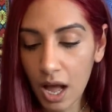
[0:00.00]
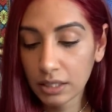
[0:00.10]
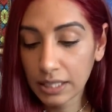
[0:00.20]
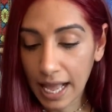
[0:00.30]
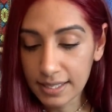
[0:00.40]

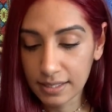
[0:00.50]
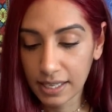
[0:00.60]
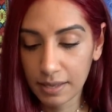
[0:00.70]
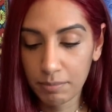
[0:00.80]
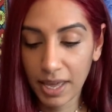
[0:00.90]

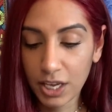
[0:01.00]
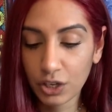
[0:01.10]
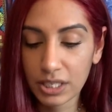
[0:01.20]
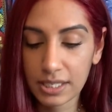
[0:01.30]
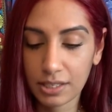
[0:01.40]
Lastly, make
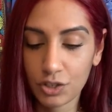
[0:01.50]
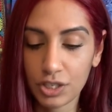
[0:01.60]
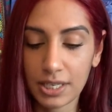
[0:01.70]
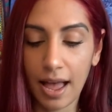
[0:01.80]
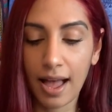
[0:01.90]
your decision
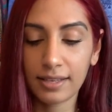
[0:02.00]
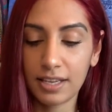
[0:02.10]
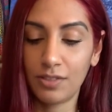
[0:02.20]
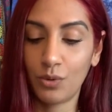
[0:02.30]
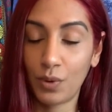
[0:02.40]
to act
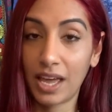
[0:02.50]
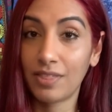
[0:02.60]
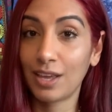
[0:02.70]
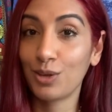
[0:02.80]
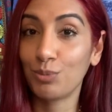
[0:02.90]
in the way
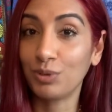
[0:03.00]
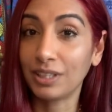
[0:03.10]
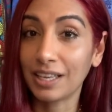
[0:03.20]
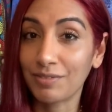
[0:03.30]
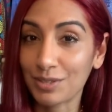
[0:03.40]
that you
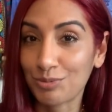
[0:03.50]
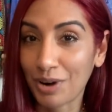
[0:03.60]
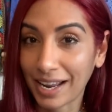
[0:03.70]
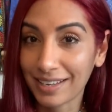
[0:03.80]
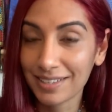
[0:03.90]
believe is
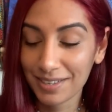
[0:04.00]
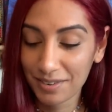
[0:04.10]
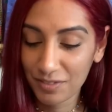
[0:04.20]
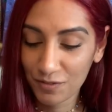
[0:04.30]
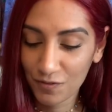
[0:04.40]
right.
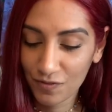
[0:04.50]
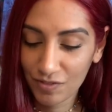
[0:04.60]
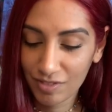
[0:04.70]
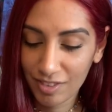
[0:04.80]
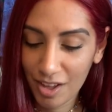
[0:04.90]

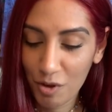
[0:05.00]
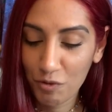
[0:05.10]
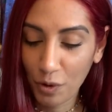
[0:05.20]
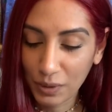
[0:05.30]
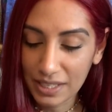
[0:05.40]

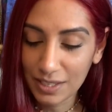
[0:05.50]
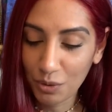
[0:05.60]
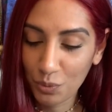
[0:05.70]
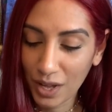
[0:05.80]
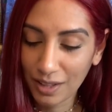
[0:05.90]
Focus your
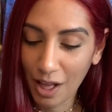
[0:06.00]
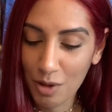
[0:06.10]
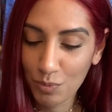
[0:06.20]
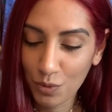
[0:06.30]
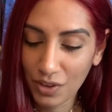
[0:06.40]
will
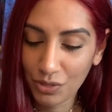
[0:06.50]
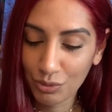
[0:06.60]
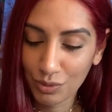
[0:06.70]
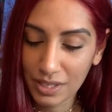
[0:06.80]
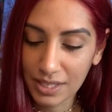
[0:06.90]
on moving
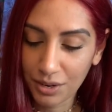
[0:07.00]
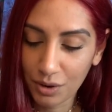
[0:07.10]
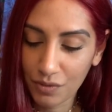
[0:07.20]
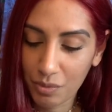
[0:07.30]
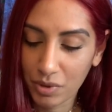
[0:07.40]
through the center
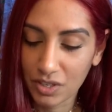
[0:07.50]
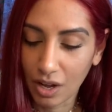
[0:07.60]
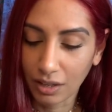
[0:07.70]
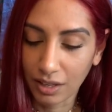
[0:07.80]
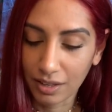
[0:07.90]
of the
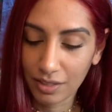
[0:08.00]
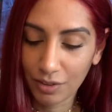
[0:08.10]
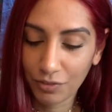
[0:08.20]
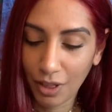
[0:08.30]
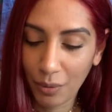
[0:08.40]
mandala. The
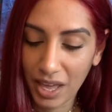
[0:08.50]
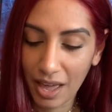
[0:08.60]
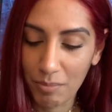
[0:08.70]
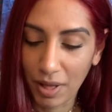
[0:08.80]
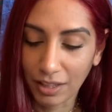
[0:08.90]
flowing
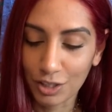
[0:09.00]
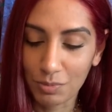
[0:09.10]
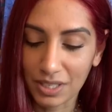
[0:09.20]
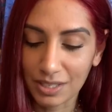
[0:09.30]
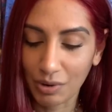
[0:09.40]

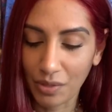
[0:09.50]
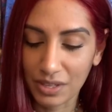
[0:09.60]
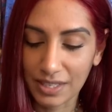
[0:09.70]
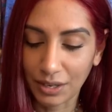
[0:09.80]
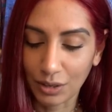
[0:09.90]
embellishments around the
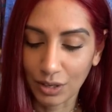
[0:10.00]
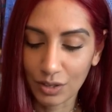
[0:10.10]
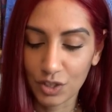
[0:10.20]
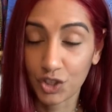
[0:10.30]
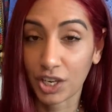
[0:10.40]
center
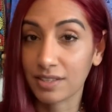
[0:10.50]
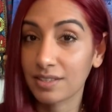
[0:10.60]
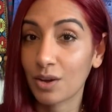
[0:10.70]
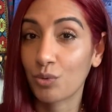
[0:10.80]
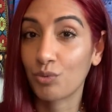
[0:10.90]

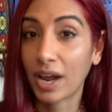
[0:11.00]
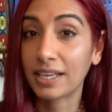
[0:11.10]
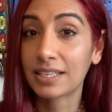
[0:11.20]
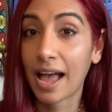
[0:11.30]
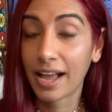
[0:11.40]
suggest
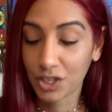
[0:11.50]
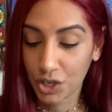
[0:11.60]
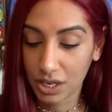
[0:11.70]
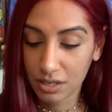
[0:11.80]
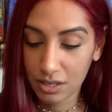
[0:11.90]
right
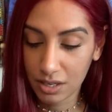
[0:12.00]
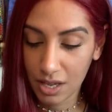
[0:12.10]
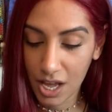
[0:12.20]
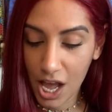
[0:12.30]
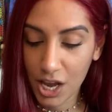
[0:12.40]
action
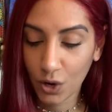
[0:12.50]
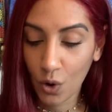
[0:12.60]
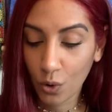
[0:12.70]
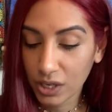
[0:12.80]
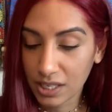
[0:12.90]
in
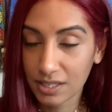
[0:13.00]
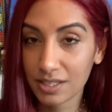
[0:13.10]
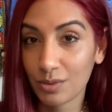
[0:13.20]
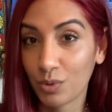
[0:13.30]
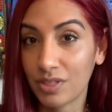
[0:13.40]

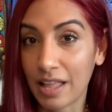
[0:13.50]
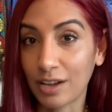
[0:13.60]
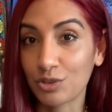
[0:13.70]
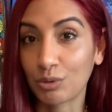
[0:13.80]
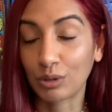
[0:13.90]
accordance with
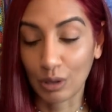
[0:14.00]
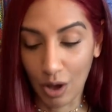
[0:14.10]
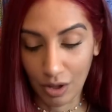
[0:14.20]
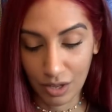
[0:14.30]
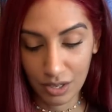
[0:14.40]
natural
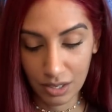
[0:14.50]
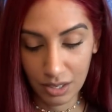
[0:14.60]
law.